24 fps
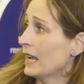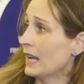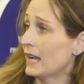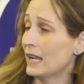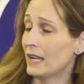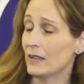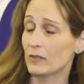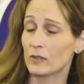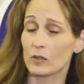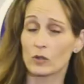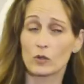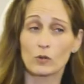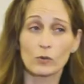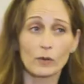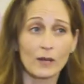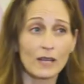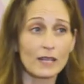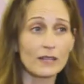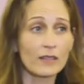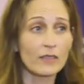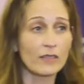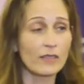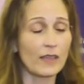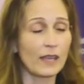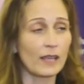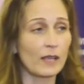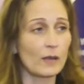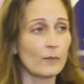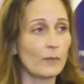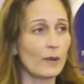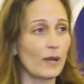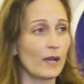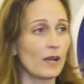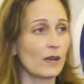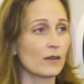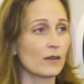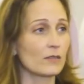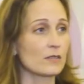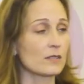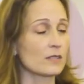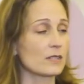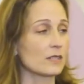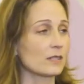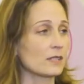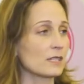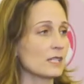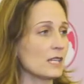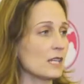Uh, the great thing about
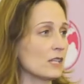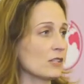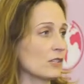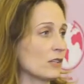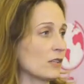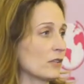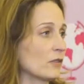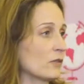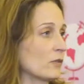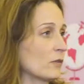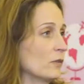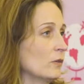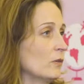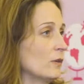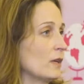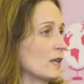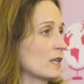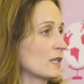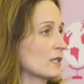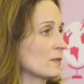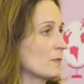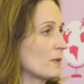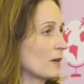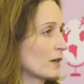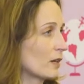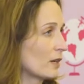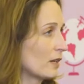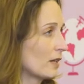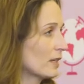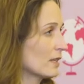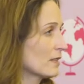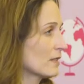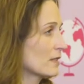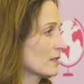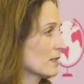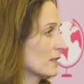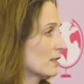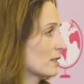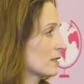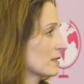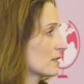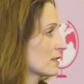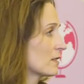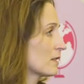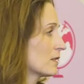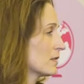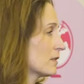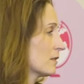teaching through experience, and
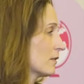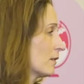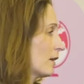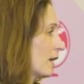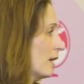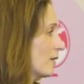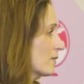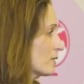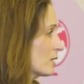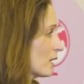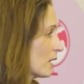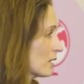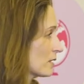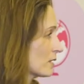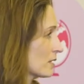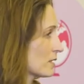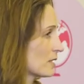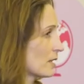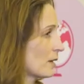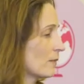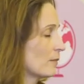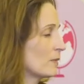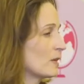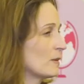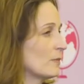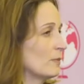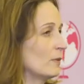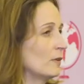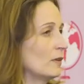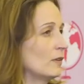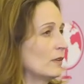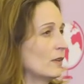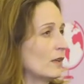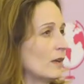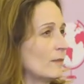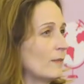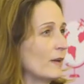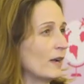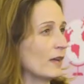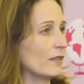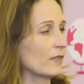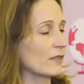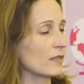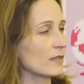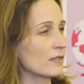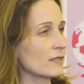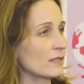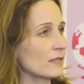I've talked to some people
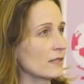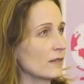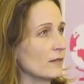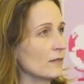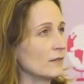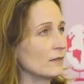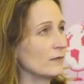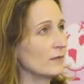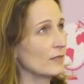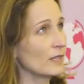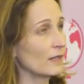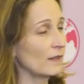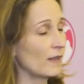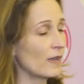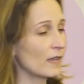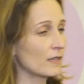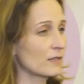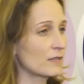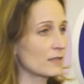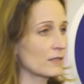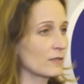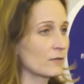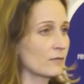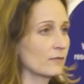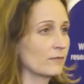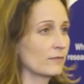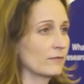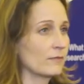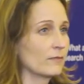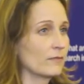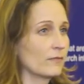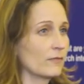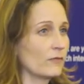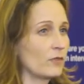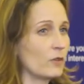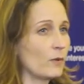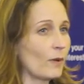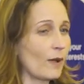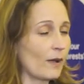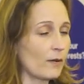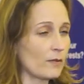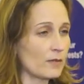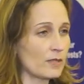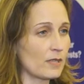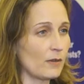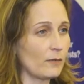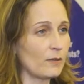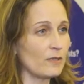about this um, in the last few
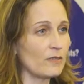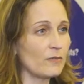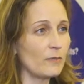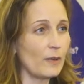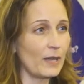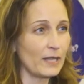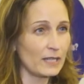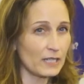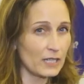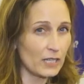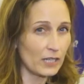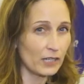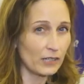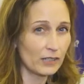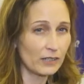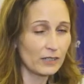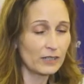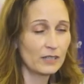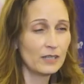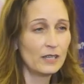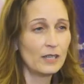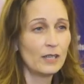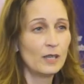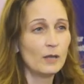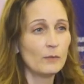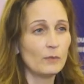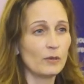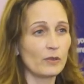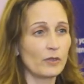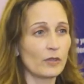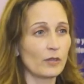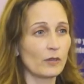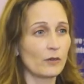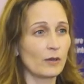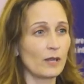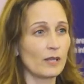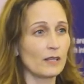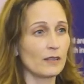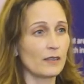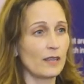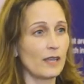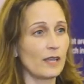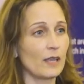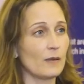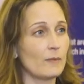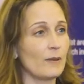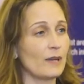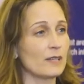hours that we've been here, but the great
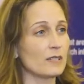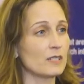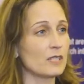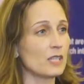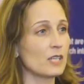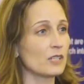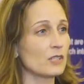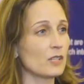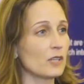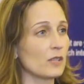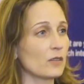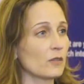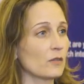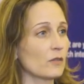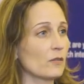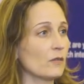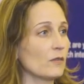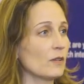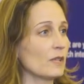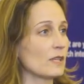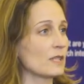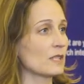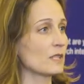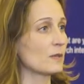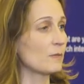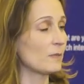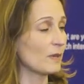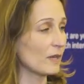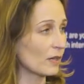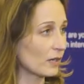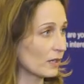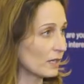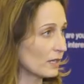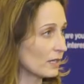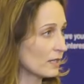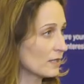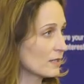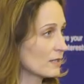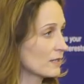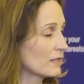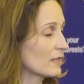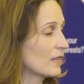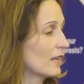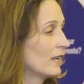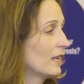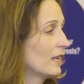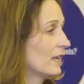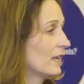thing about teaching through experience
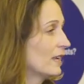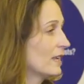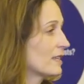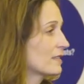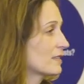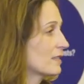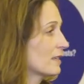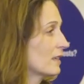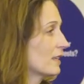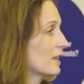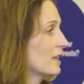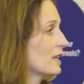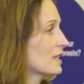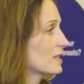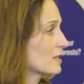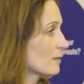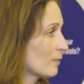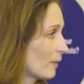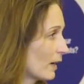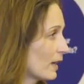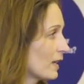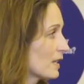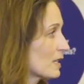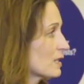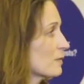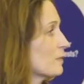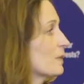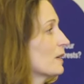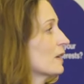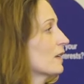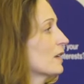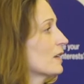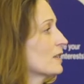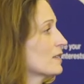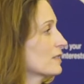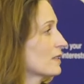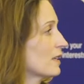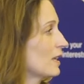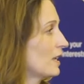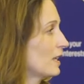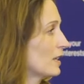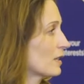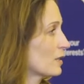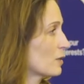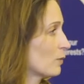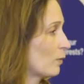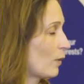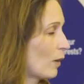is it's my experience
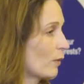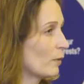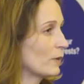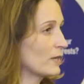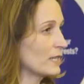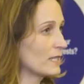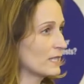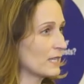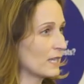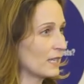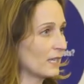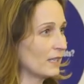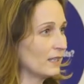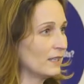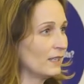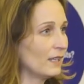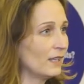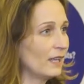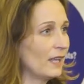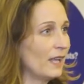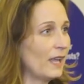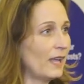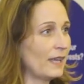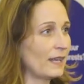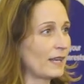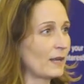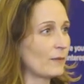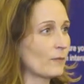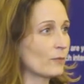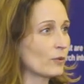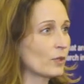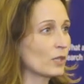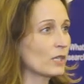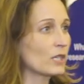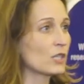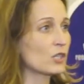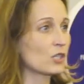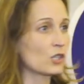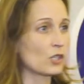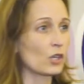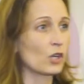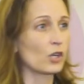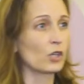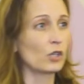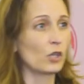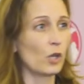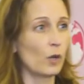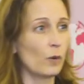and it's what we did, and I'm pretty
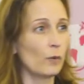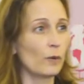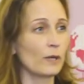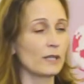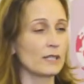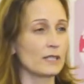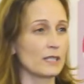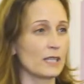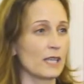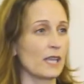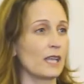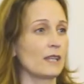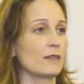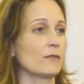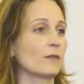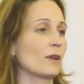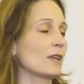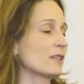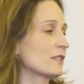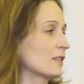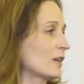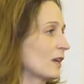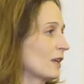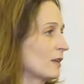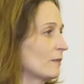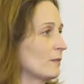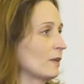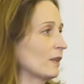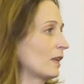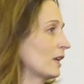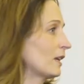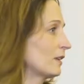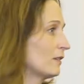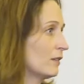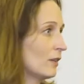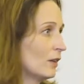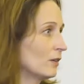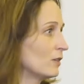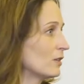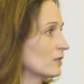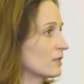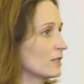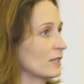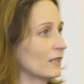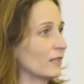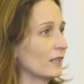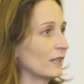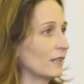sure no one can raise their hand and be like, no, you
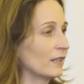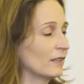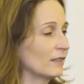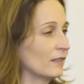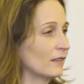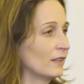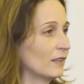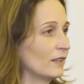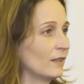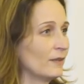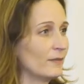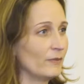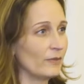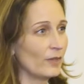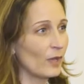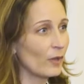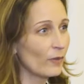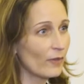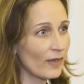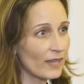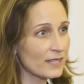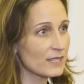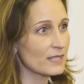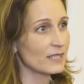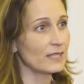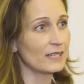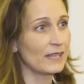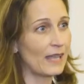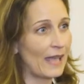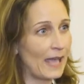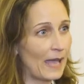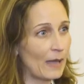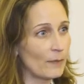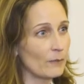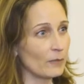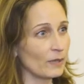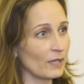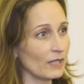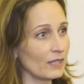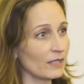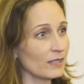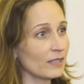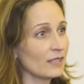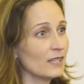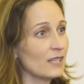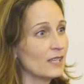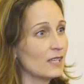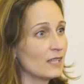didn't, no, that didn't
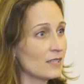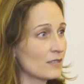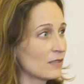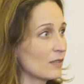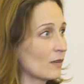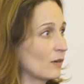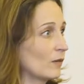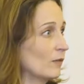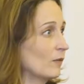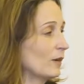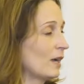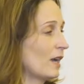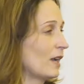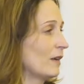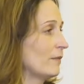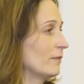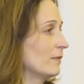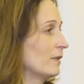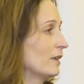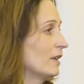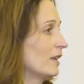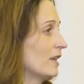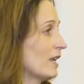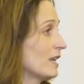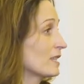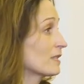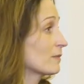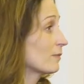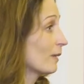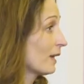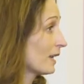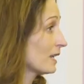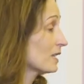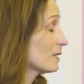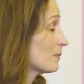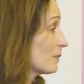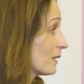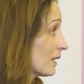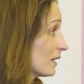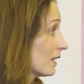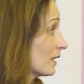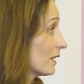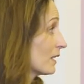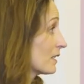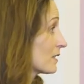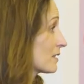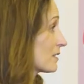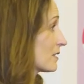happen. So um, it's my
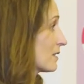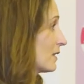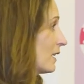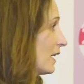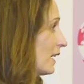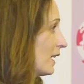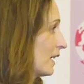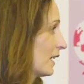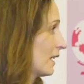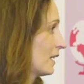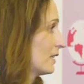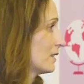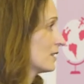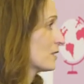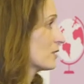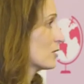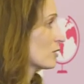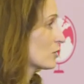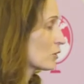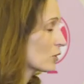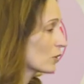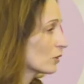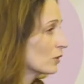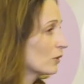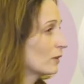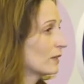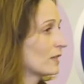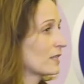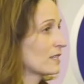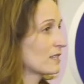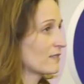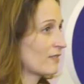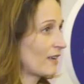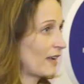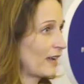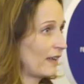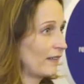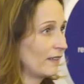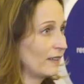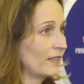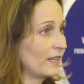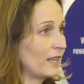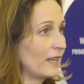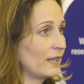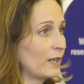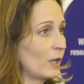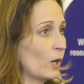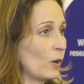experience, and it's true and it's
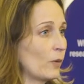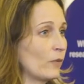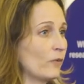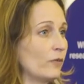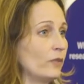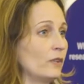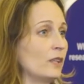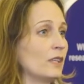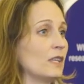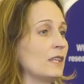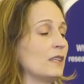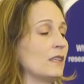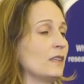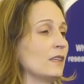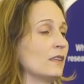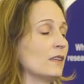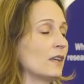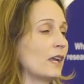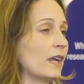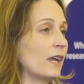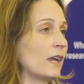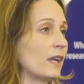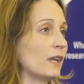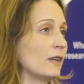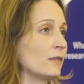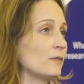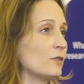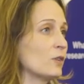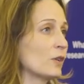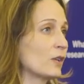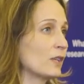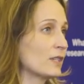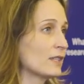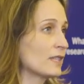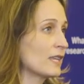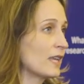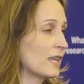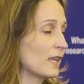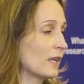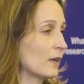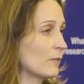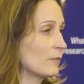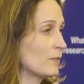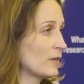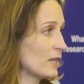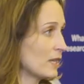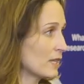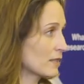valid, and hopefully uh, you can take
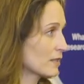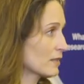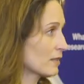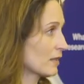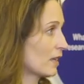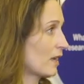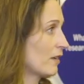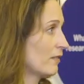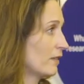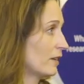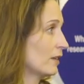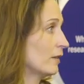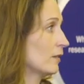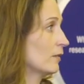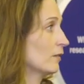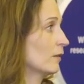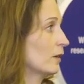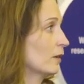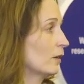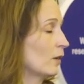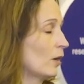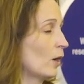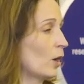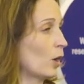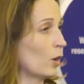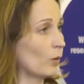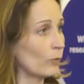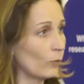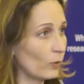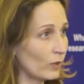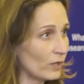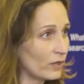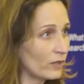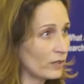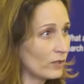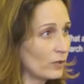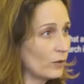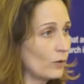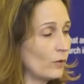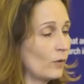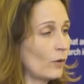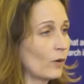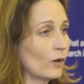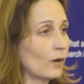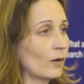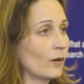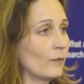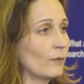a piece of it home with you
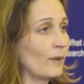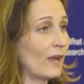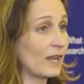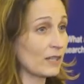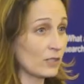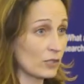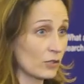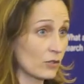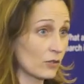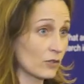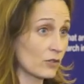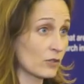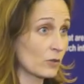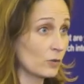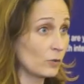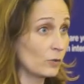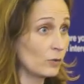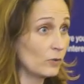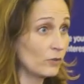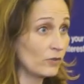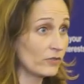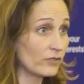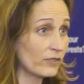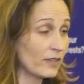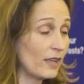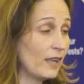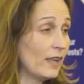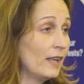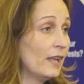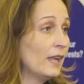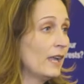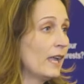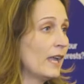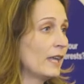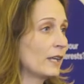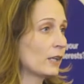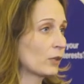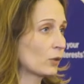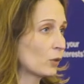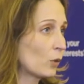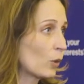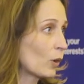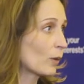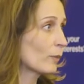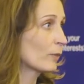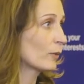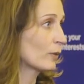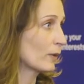or back to your schools and
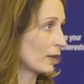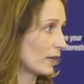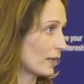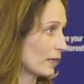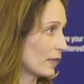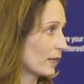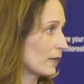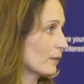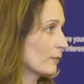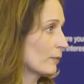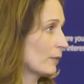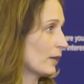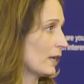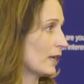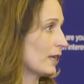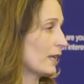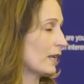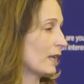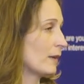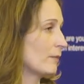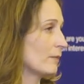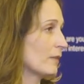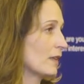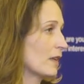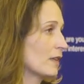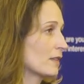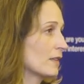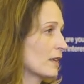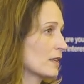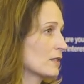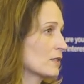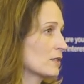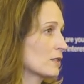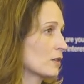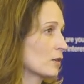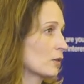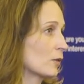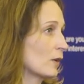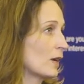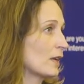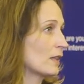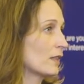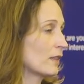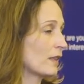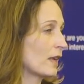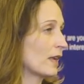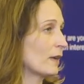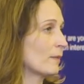incorporate it. But um, that's the
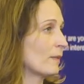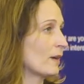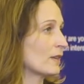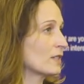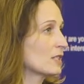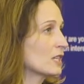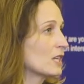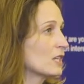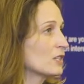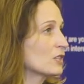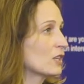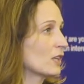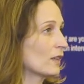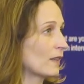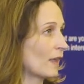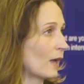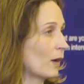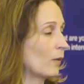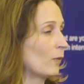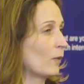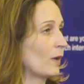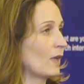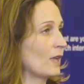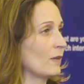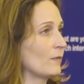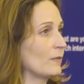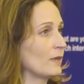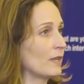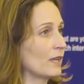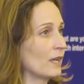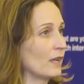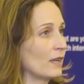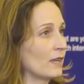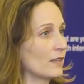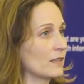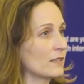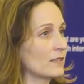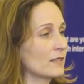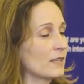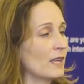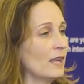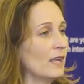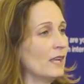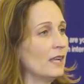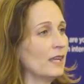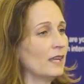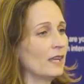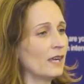great thing about teaching that way, because
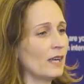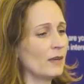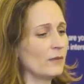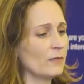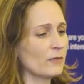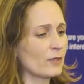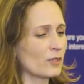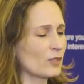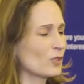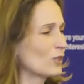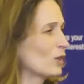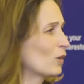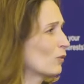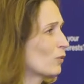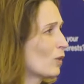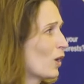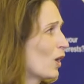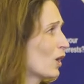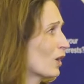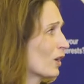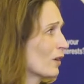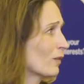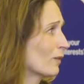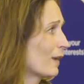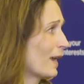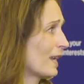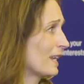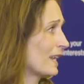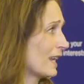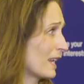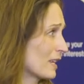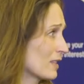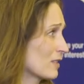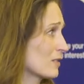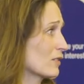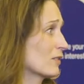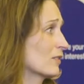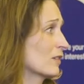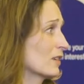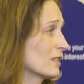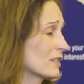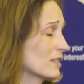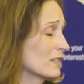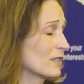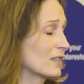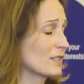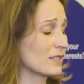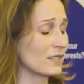uh, there's no wrong or right answer.
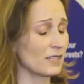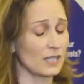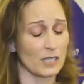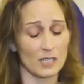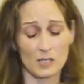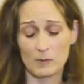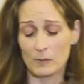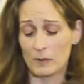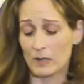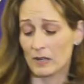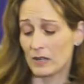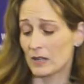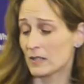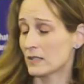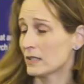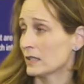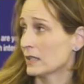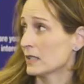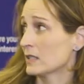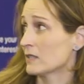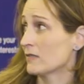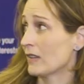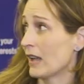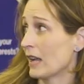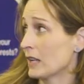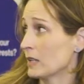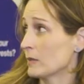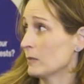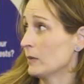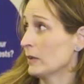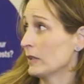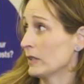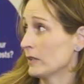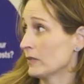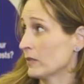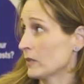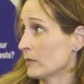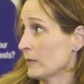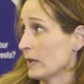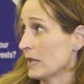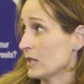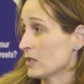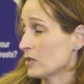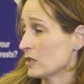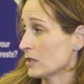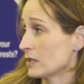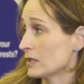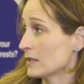It's, it's an experience and it's valuable
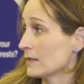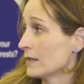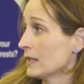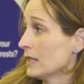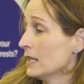information.